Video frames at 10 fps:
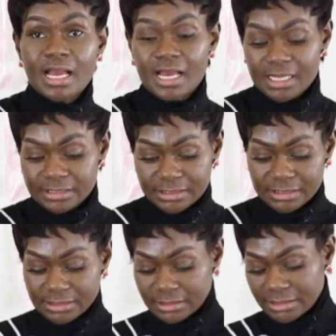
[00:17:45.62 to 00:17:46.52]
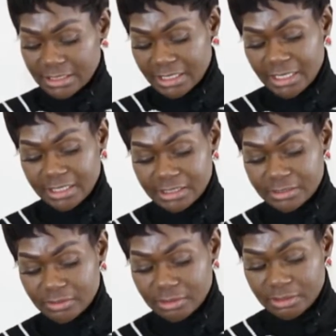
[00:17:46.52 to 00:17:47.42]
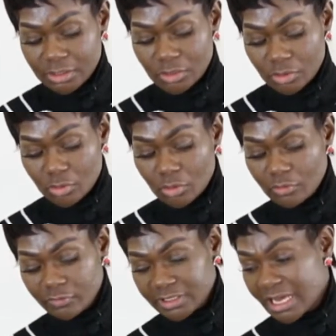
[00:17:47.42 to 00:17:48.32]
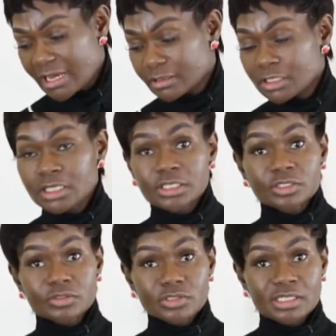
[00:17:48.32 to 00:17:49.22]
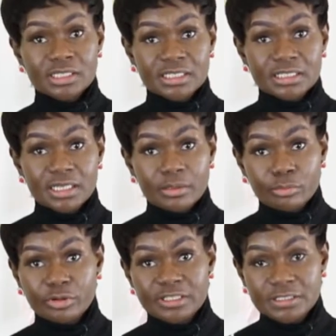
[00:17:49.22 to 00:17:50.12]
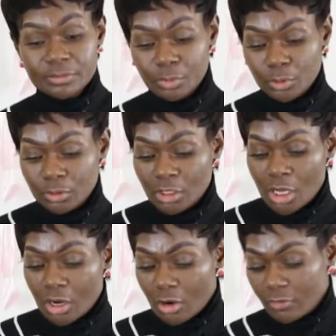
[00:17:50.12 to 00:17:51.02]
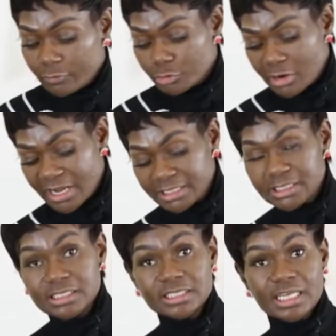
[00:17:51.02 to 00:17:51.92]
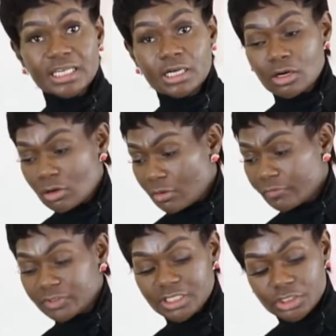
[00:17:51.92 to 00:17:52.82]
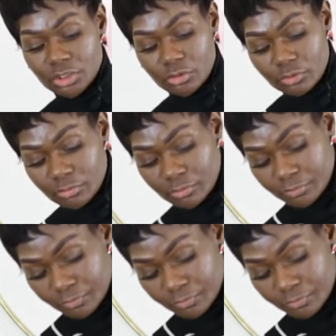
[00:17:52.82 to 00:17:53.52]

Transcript: and the cake is going to go over that. Using the same principle of trying to take off the dome,